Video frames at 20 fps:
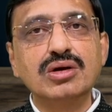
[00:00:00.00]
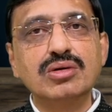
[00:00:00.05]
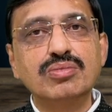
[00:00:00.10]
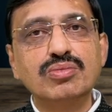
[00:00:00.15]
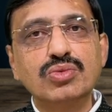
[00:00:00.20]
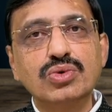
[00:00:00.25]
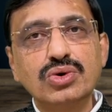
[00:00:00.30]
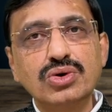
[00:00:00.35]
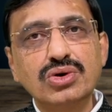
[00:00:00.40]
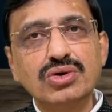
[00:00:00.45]

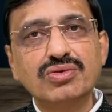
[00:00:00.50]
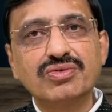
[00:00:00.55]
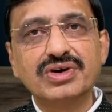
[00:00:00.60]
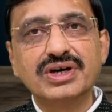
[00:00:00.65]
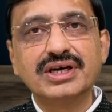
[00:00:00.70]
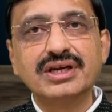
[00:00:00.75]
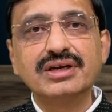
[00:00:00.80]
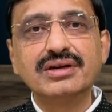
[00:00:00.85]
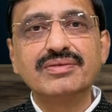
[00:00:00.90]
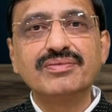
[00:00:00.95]

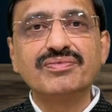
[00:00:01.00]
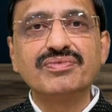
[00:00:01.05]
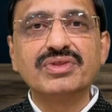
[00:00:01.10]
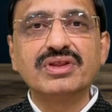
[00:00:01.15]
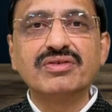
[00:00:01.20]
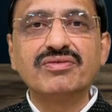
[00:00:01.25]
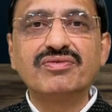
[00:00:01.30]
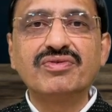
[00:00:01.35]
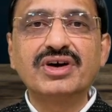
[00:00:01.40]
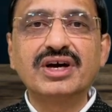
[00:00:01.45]
Moreover,
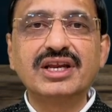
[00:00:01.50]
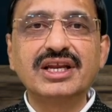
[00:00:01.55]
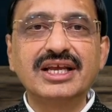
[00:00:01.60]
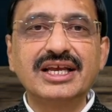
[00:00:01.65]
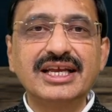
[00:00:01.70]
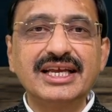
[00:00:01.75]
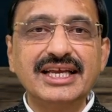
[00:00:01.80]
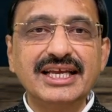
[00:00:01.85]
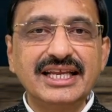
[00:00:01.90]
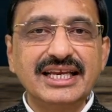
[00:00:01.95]
for
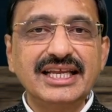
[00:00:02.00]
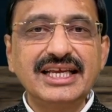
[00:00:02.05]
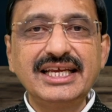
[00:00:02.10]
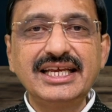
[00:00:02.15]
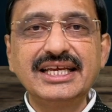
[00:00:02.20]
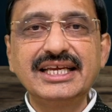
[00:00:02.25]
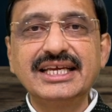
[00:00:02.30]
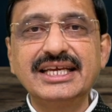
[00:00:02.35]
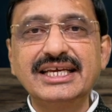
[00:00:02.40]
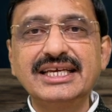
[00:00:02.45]

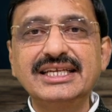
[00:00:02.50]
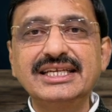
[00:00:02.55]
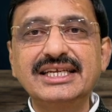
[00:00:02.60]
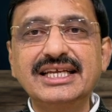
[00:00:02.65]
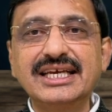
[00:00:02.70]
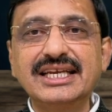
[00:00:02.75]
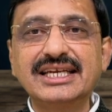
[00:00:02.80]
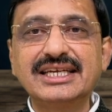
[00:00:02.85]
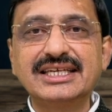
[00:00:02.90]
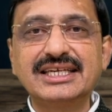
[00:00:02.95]
any
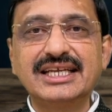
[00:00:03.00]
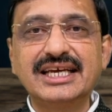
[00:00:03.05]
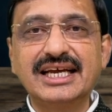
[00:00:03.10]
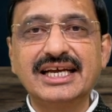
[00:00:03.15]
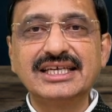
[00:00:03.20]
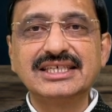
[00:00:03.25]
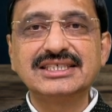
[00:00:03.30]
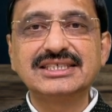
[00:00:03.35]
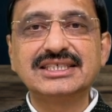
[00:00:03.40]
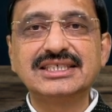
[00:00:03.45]
indirect
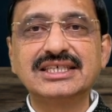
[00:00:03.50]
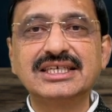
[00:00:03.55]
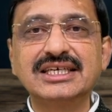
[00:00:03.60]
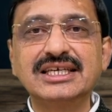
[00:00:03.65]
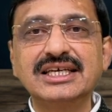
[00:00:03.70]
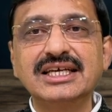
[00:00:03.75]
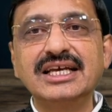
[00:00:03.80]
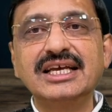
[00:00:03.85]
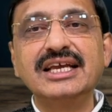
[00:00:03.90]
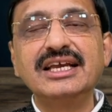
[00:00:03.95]
tax,
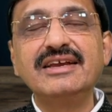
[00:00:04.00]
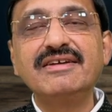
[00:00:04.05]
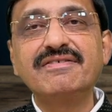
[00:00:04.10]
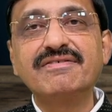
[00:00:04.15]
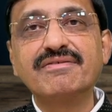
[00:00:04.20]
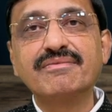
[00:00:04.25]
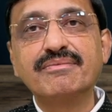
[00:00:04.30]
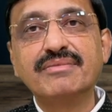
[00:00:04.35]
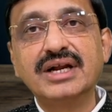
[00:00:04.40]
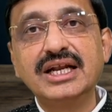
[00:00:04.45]
if
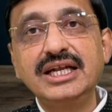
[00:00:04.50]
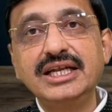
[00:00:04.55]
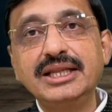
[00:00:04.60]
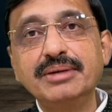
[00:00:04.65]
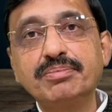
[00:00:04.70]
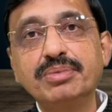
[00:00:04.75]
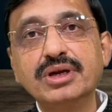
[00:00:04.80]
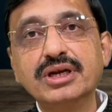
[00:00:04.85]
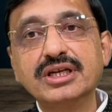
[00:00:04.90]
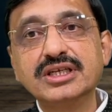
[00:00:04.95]

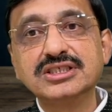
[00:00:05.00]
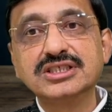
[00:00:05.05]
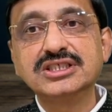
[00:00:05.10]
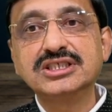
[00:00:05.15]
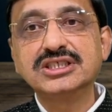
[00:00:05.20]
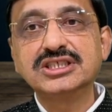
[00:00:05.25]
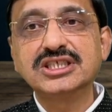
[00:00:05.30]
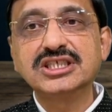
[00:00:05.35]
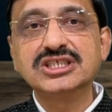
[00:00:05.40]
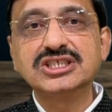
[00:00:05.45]
multiple
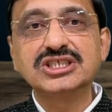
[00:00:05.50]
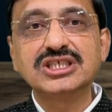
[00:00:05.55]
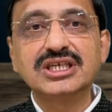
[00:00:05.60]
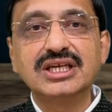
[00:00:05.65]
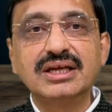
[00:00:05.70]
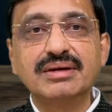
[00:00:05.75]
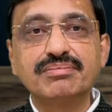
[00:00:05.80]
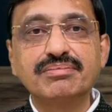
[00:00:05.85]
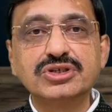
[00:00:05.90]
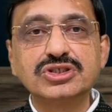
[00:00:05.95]
registration
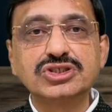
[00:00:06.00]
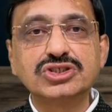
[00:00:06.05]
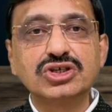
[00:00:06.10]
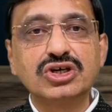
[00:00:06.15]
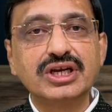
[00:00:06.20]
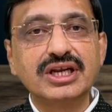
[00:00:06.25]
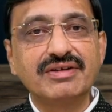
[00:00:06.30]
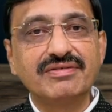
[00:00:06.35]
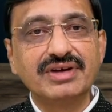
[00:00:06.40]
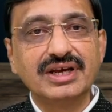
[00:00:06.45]
numbers
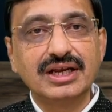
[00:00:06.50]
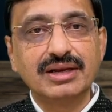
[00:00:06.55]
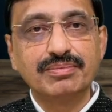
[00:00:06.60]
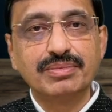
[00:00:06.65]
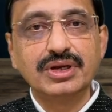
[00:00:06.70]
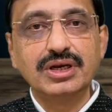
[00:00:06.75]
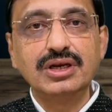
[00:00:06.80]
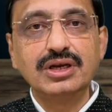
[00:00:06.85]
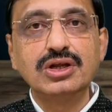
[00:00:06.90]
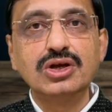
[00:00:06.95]
are
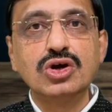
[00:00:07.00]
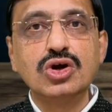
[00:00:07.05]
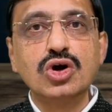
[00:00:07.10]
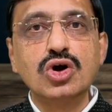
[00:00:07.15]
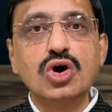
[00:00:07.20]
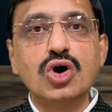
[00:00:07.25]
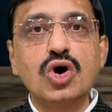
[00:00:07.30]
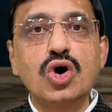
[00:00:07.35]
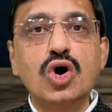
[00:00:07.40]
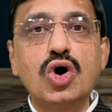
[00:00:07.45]
available,
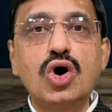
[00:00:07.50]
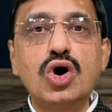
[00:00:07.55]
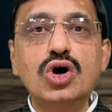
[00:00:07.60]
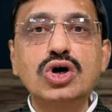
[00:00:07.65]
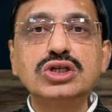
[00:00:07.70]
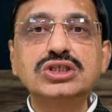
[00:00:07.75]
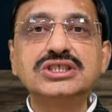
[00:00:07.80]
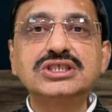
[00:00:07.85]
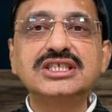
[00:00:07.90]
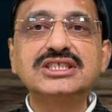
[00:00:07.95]

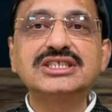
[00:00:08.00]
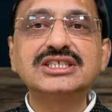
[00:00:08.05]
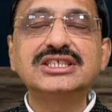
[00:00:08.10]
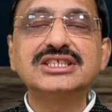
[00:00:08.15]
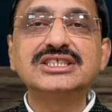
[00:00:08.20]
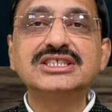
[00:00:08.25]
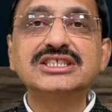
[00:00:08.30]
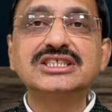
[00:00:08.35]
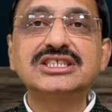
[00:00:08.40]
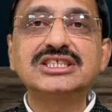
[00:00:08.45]
all such
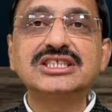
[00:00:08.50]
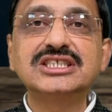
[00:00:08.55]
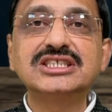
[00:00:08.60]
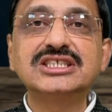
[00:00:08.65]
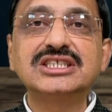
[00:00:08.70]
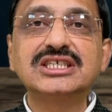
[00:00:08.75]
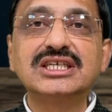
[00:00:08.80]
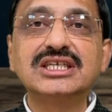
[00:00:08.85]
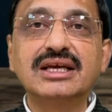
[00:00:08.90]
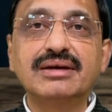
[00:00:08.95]

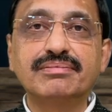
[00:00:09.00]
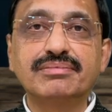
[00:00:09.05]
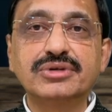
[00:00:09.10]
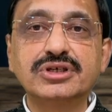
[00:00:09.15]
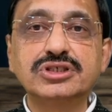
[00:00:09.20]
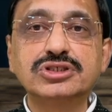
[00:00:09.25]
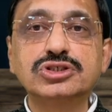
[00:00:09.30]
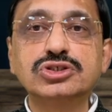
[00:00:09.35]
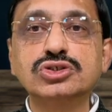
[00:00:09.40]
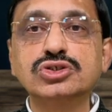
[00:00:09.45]
registration
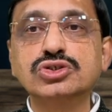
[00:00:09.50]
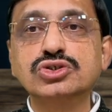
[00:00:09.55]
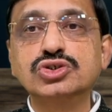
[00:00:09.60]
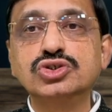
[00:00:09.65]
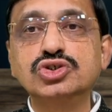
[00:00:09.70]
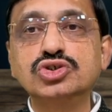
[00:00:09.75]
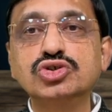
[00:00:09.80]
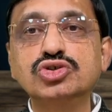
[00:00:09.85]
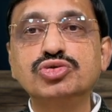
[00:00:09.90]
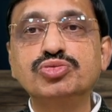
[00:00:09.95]
numbers
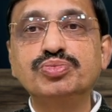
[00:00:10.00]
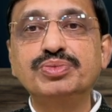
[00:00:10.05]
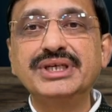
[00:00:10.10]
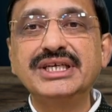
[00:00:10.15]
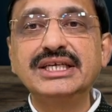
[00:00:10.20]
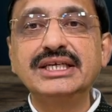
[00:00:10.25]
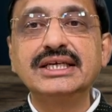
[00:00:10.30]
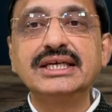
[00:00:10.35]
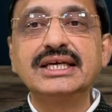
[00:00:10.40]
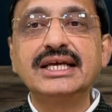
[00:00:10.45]
should
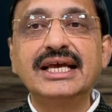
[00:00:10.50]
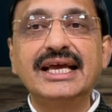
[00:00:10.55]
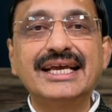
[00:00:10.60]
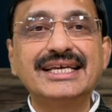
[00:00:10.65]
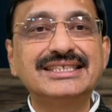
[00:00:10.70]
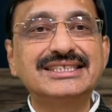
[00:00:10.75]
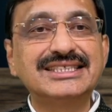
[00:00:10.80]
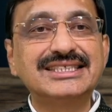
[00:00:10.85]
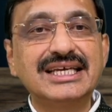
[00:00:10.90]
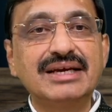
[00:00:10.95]
be
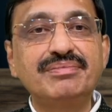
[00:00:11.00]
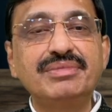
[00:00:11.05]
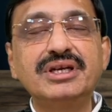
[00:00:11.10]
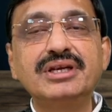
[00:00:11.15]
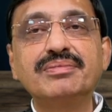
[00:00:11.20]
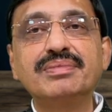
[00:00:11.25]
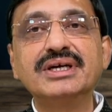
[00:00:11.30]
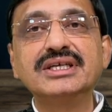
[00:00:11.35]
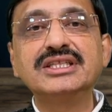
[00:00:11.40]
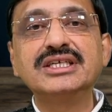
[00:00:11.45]

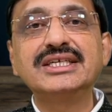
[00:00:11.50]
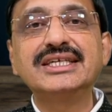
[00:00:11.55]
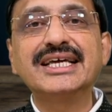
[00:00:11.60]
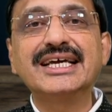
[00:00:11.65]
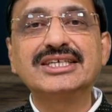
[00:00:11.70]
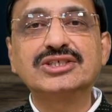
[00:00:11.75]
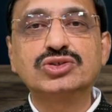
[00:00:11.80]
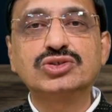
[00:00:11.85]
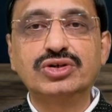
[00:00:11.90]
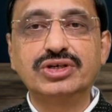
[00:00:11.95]
examined by the
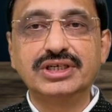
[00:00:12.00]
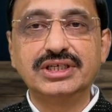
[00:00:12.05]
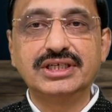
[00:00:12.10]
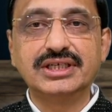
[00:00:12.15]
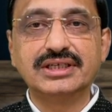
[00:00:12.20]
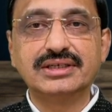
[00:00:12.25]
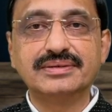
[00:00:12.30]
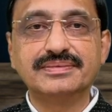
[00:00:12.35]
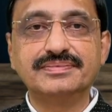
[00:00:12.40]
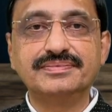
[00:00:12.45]
tax auditor.